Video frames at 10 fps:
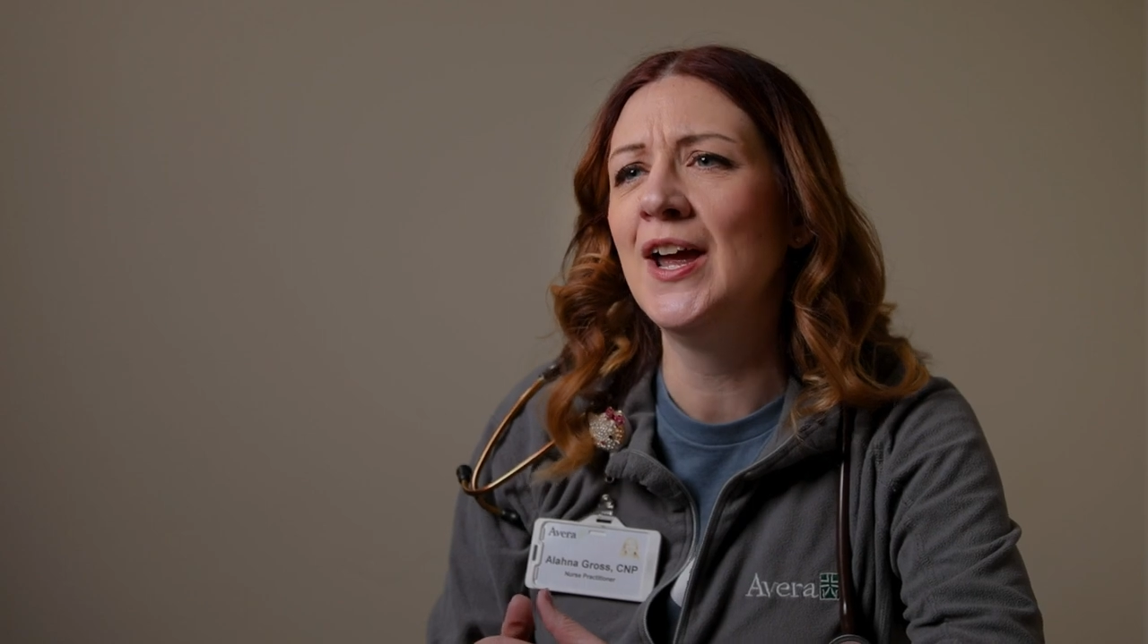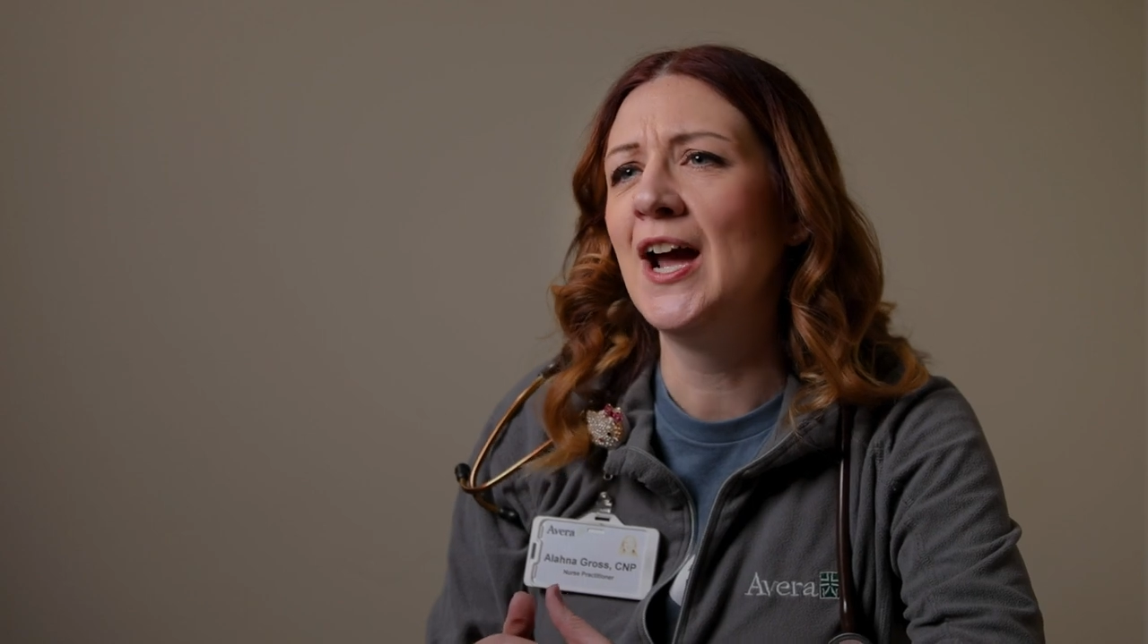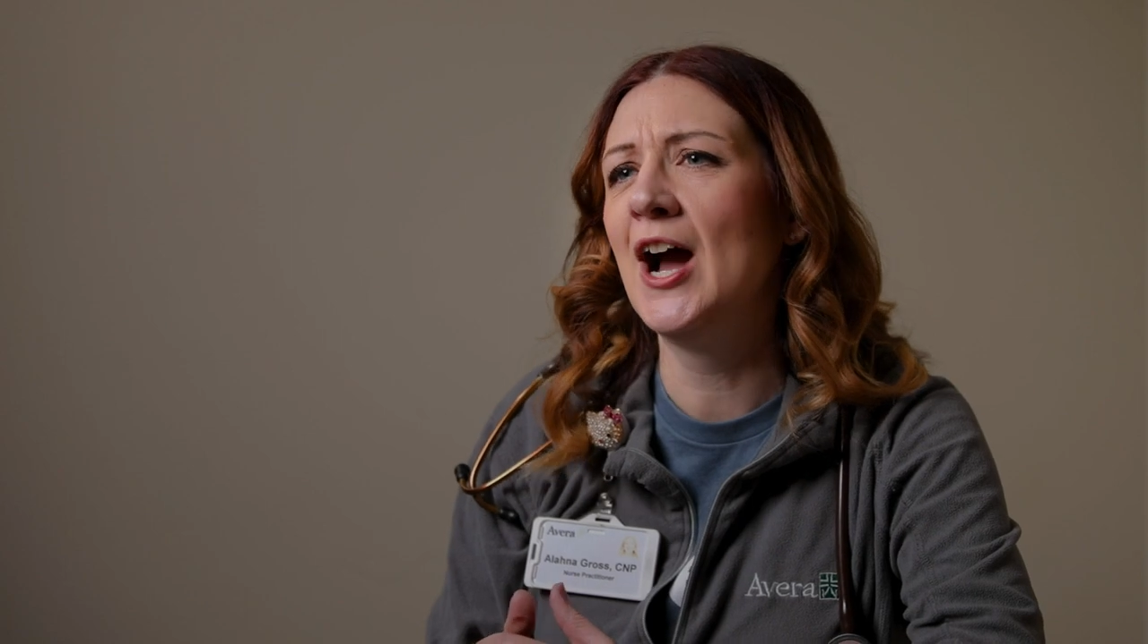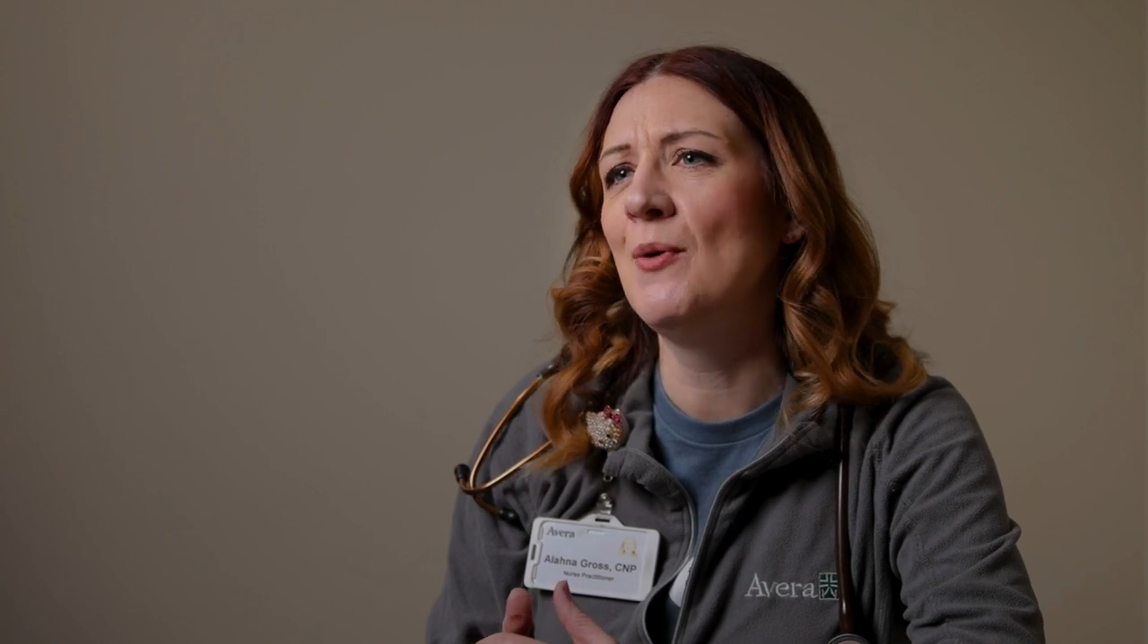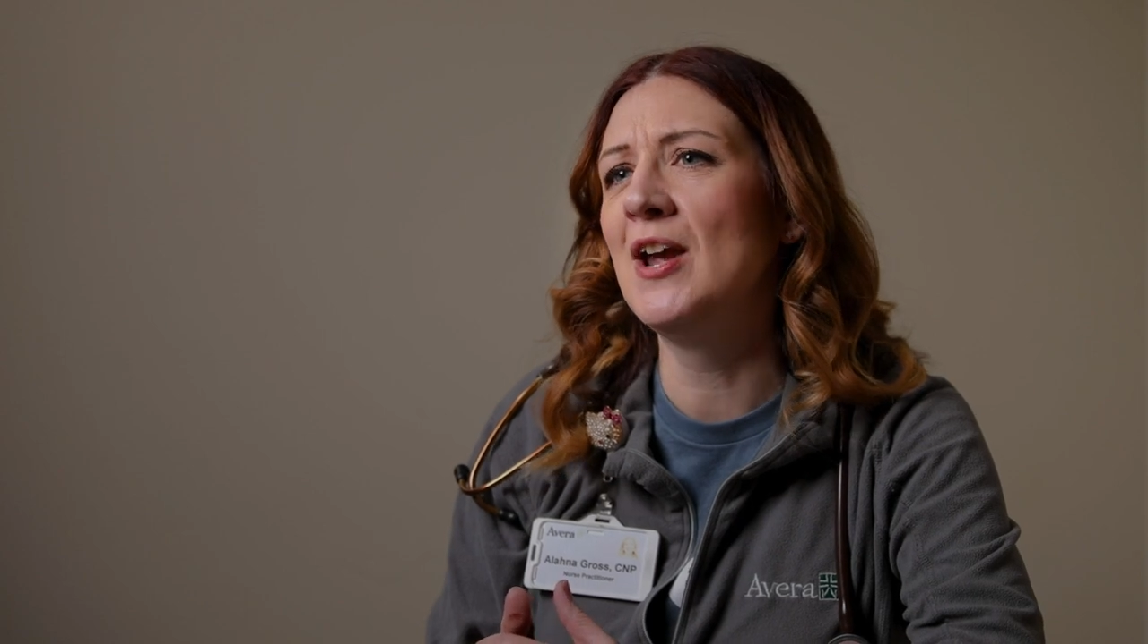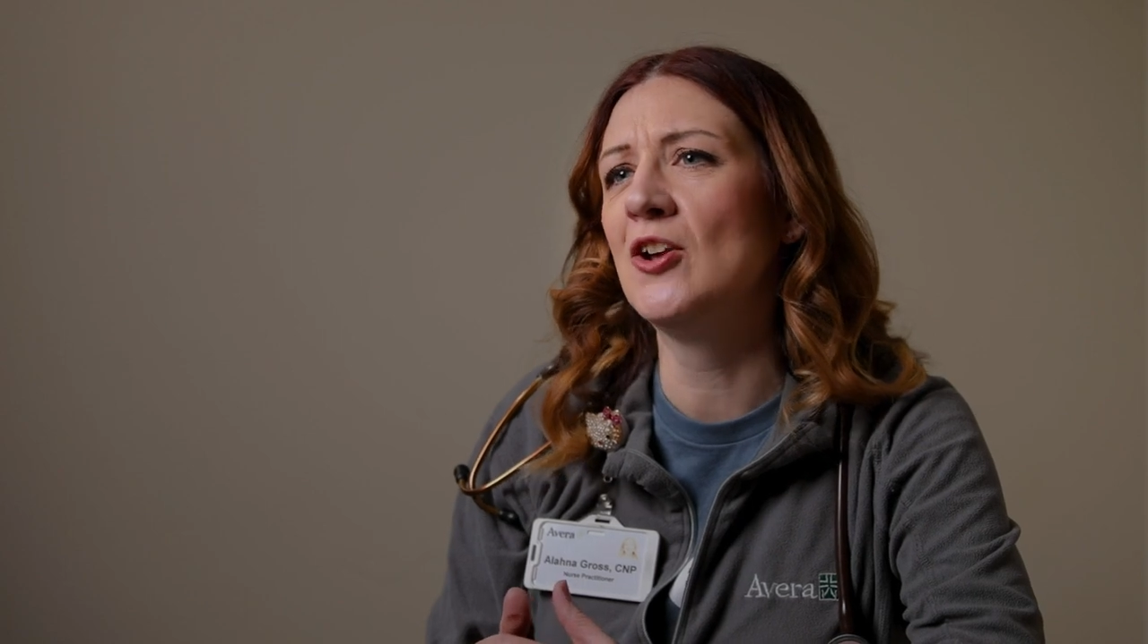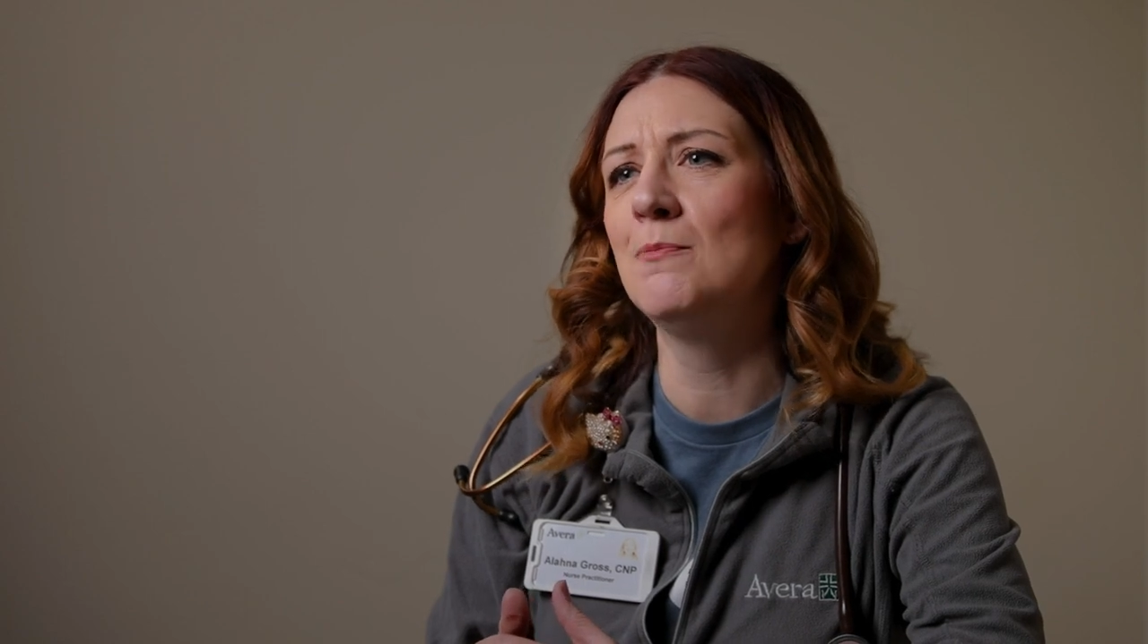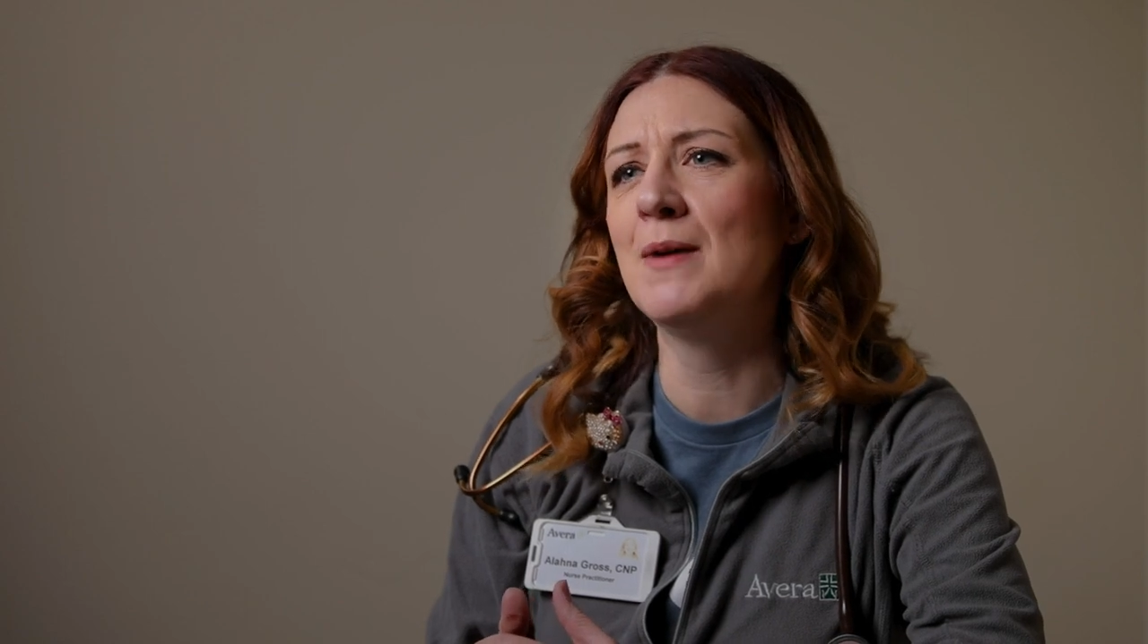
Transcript: how I could